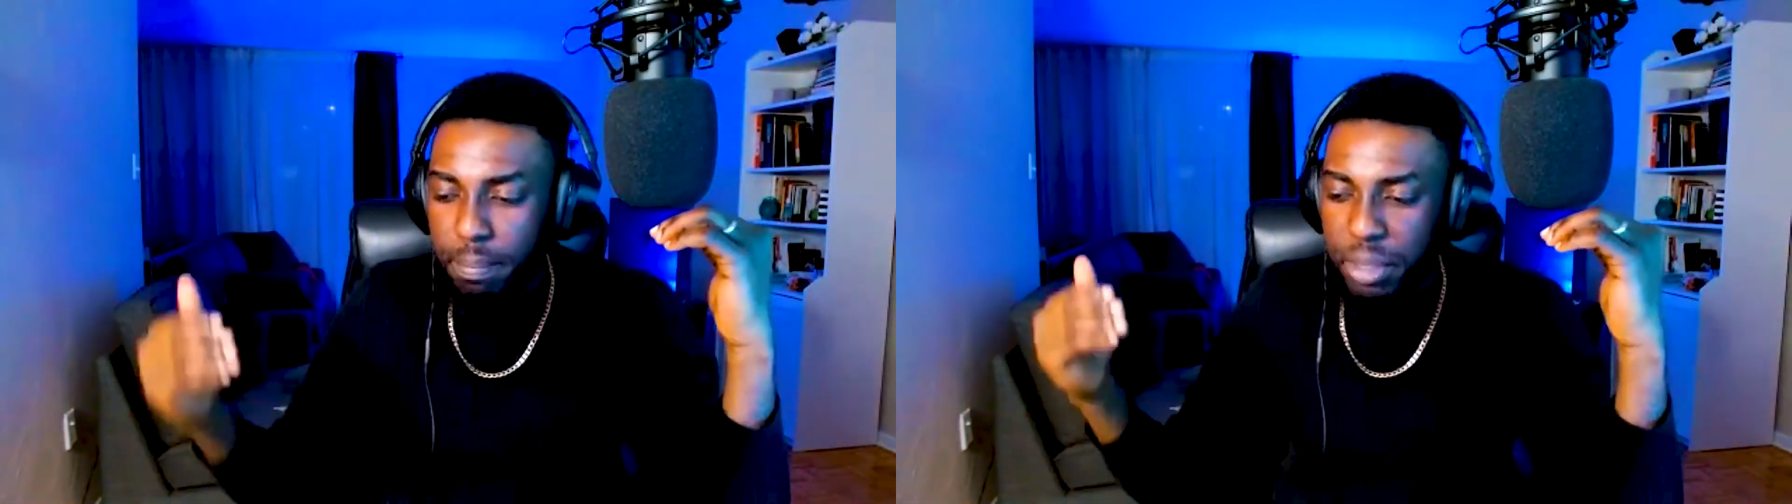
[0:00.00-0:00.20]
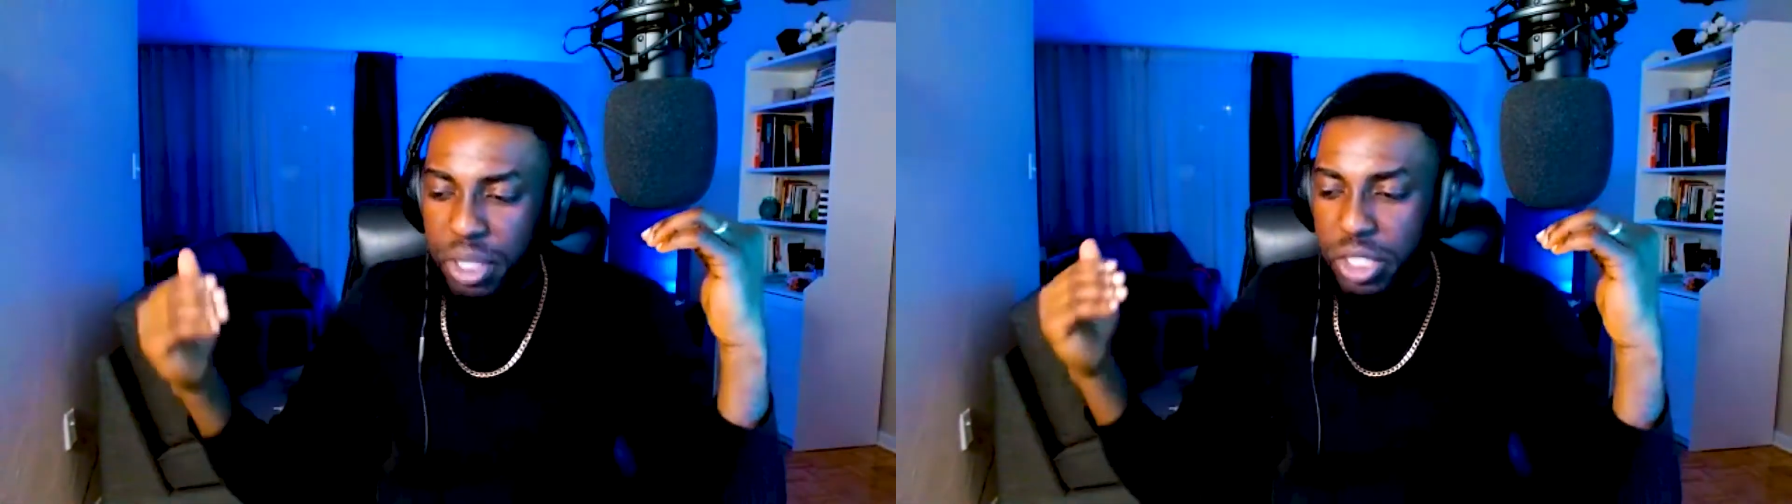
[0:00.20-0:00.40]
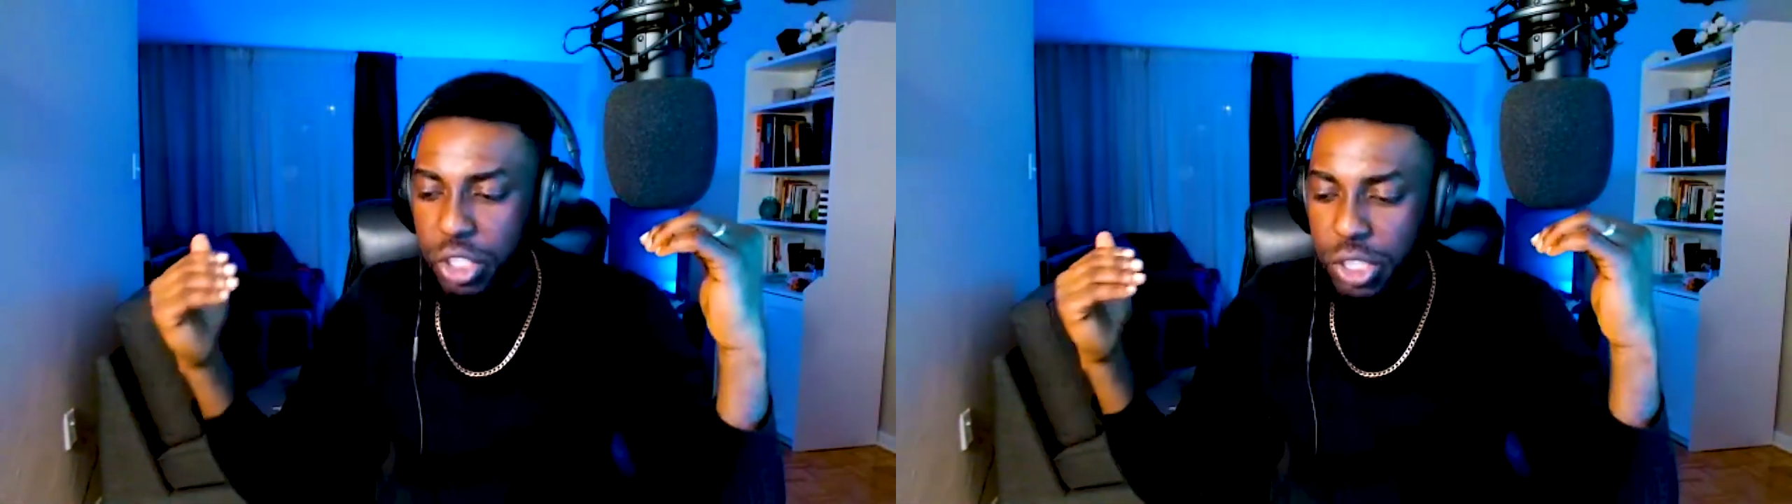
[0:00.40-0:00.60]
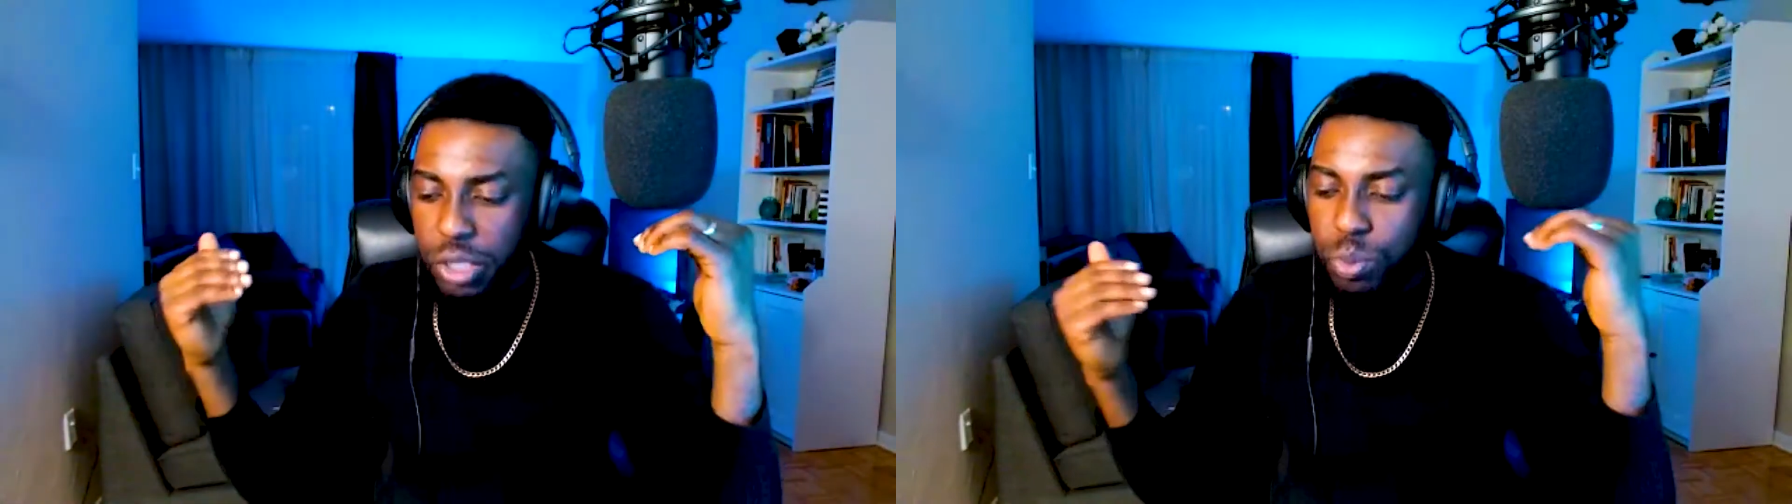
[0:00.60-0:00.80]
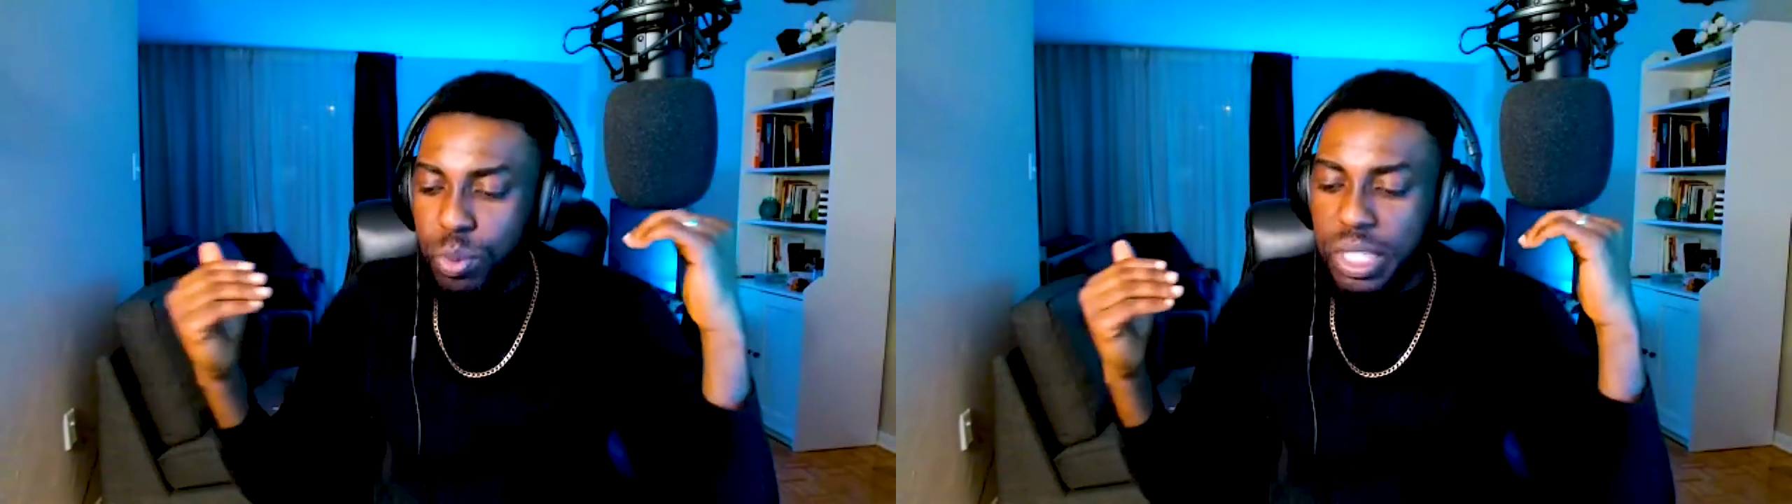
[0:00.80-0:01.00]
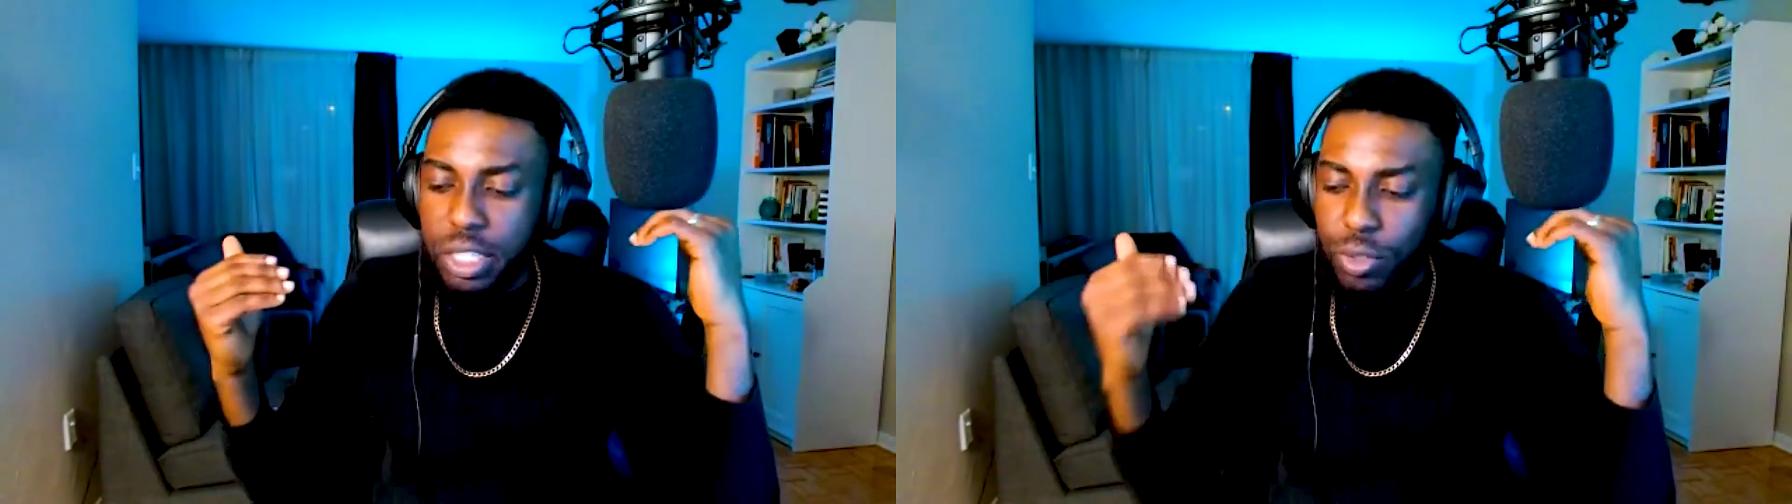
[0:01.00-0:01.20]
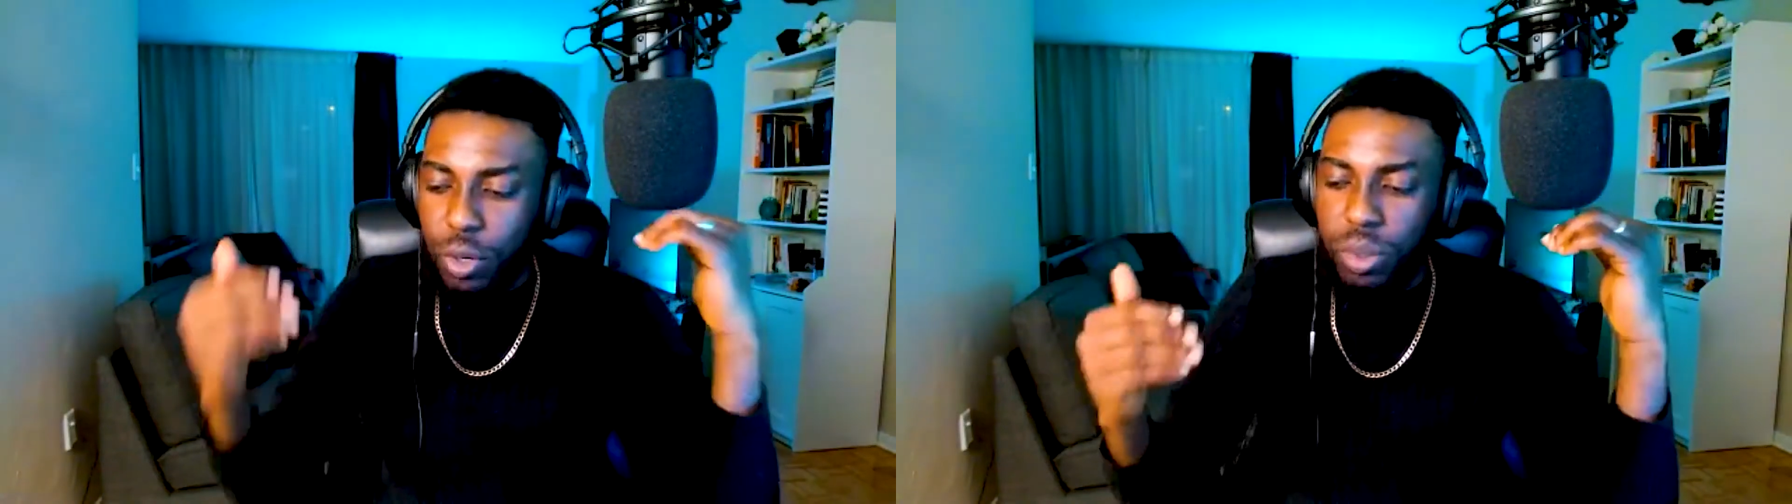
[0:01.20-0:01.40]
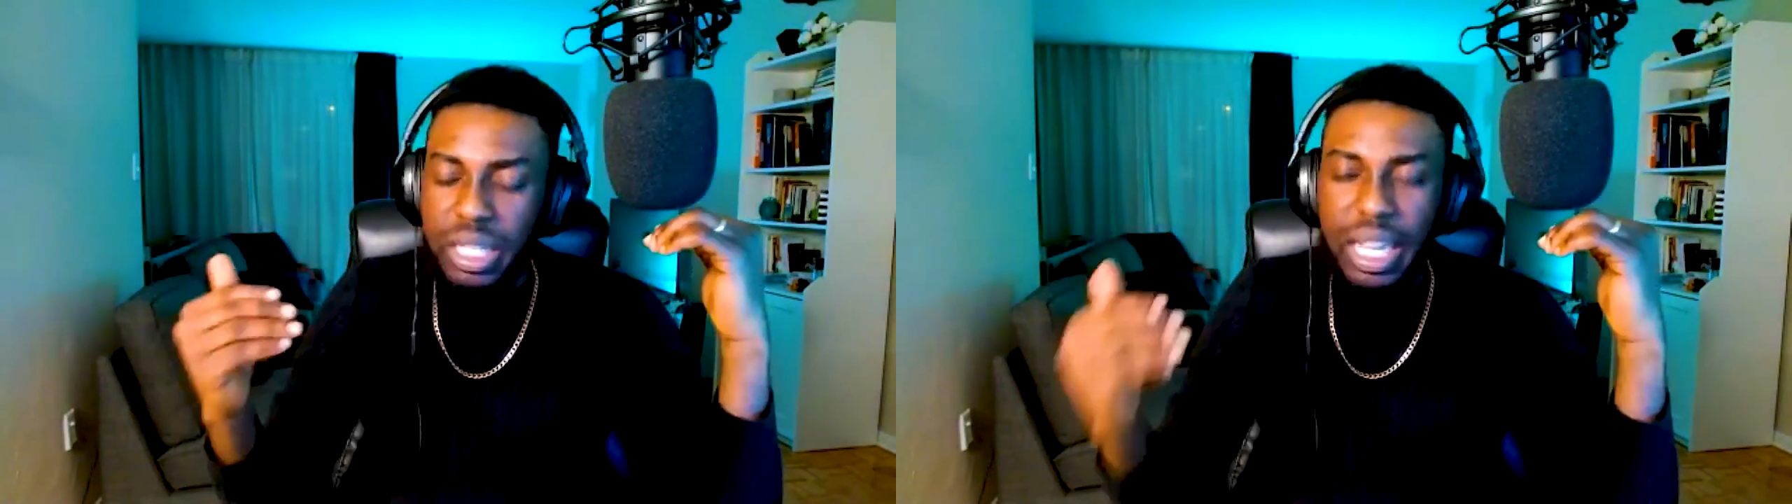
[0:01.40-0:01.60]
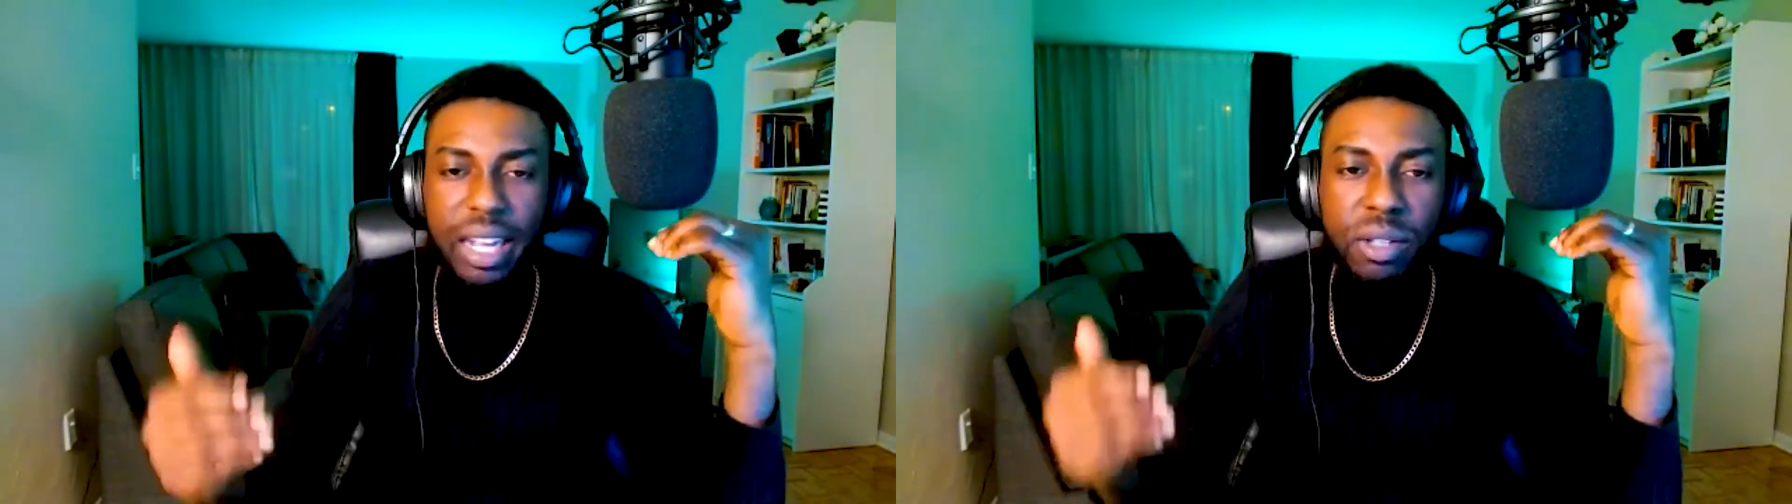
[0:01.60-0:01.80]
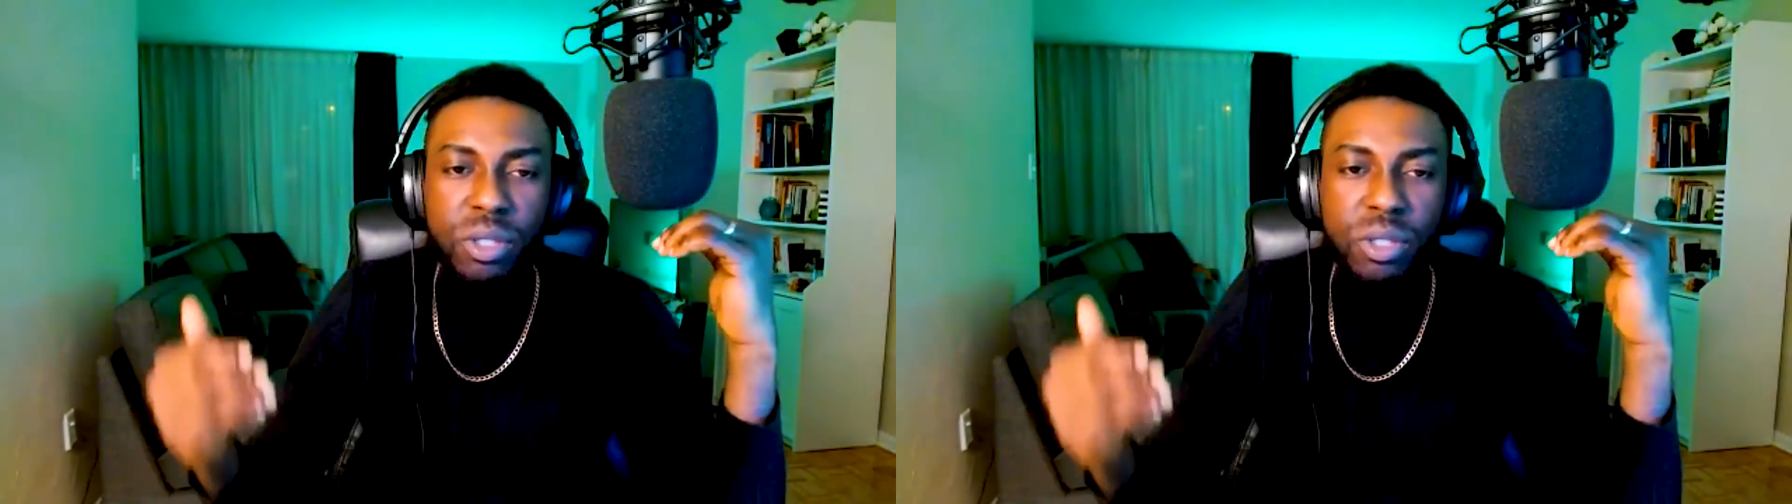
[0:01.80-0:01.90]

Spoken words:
but she really knows how